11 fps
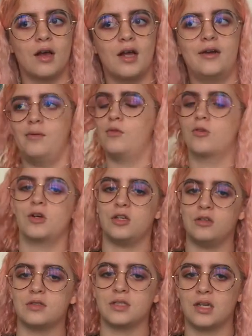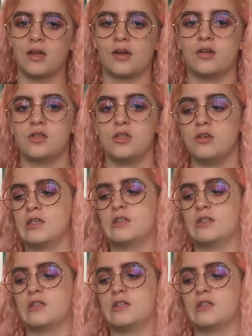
and I'm not gonna use it till I go to uni,